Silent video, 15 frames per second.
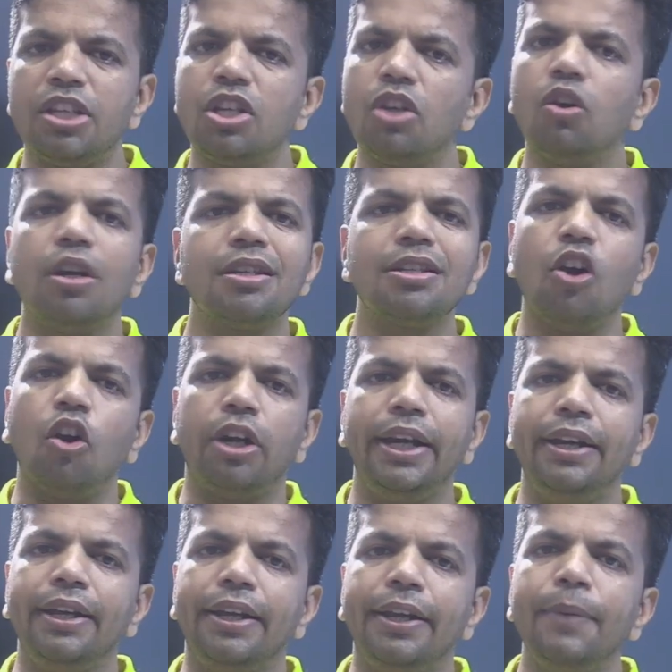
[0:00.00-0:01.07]
on a sorted
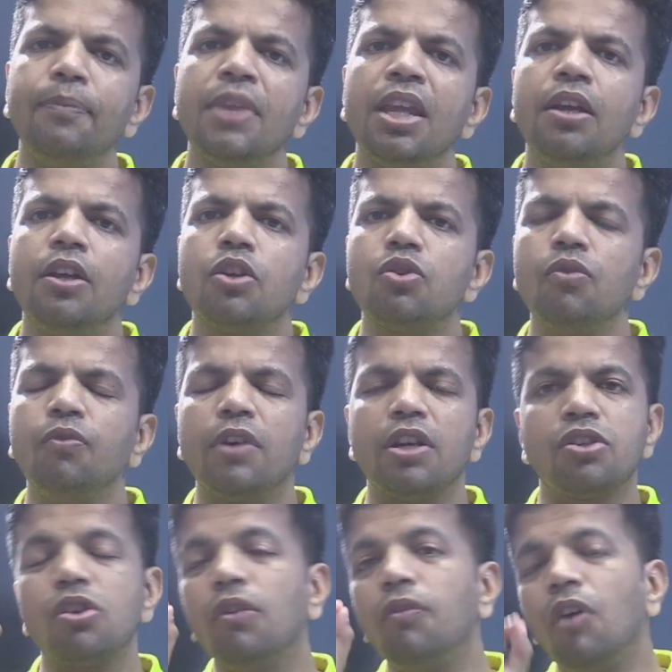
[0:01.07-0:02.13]
array, so
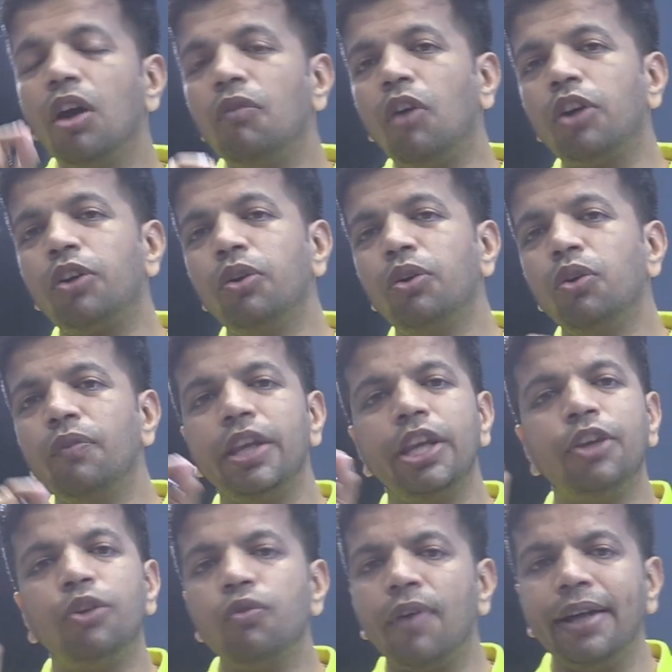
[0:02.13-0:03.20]
first of all, what to do? We need
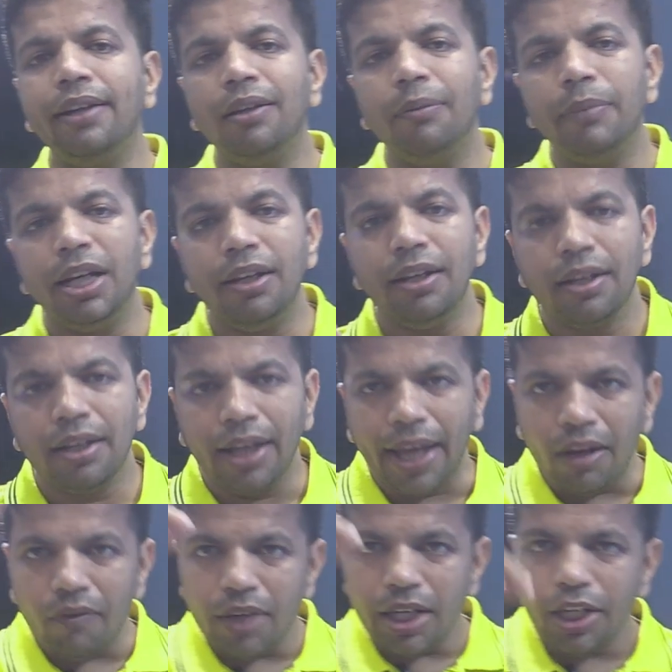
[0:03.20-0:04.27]
to find the mid
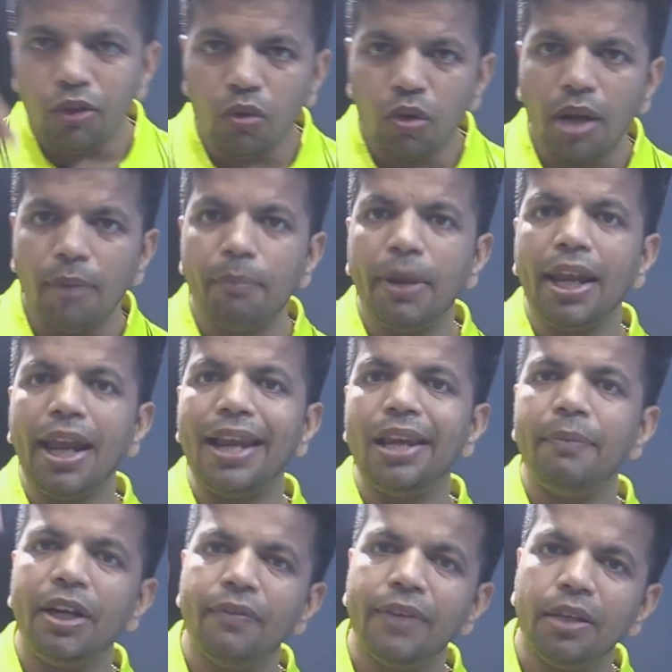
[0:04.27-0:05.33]
and we need to compare
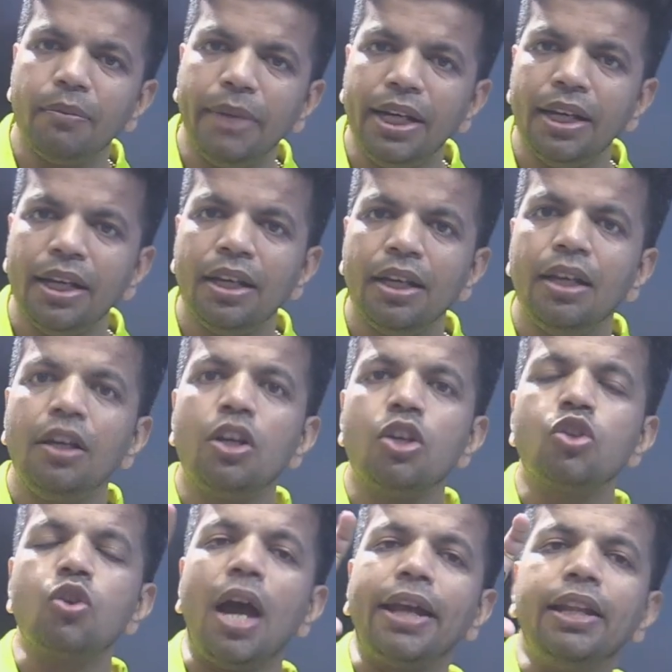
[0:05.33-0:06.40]
element with mid.
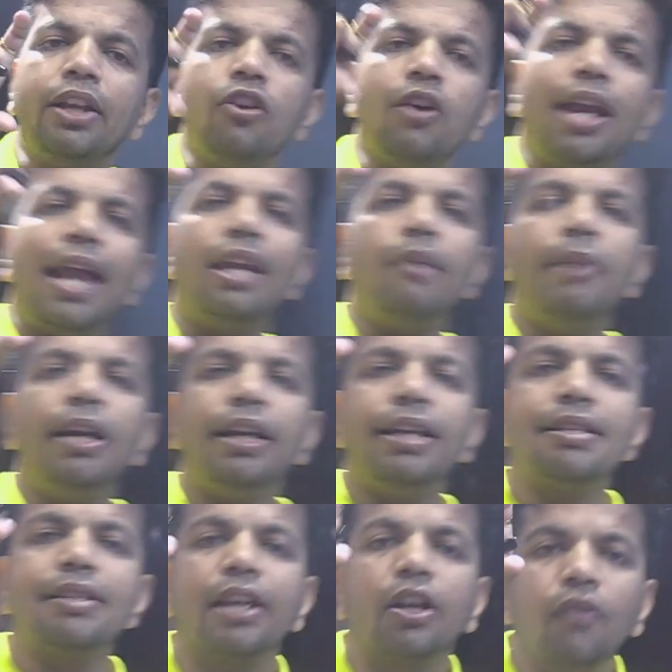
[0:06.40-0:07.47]
So either your element
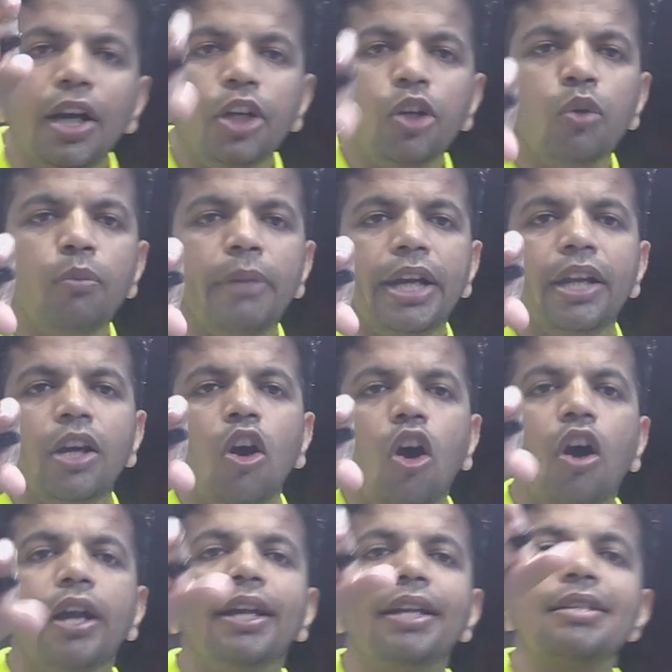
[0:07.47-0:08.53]
is equal to mid,
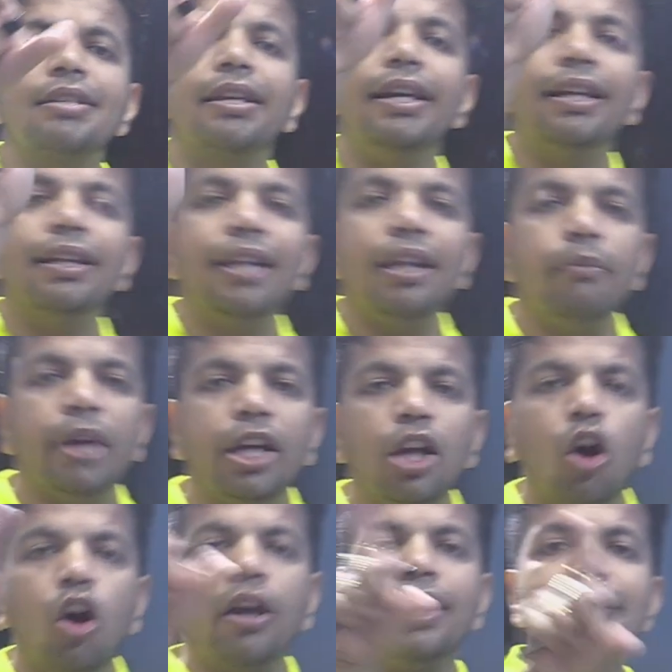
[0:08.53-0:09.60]
or it is greater than mid,
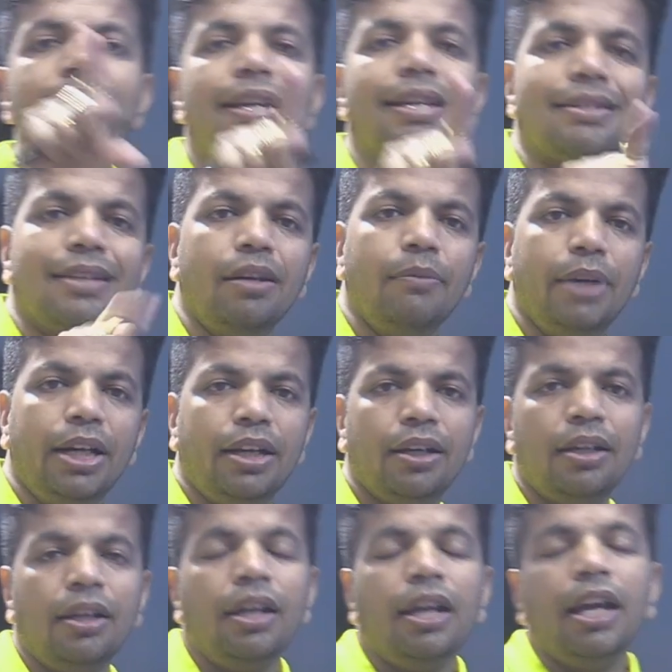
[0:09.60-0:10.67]
or it is less than mid.
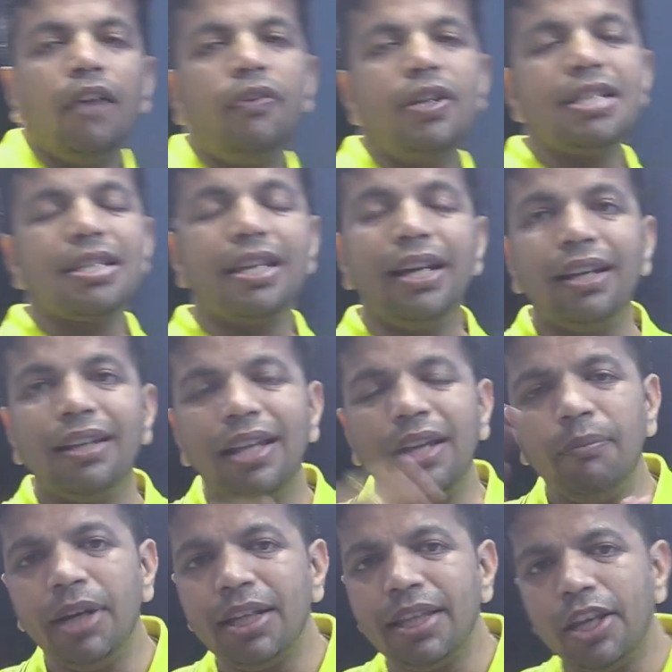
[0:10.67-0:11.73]
If it is greater than mid, then you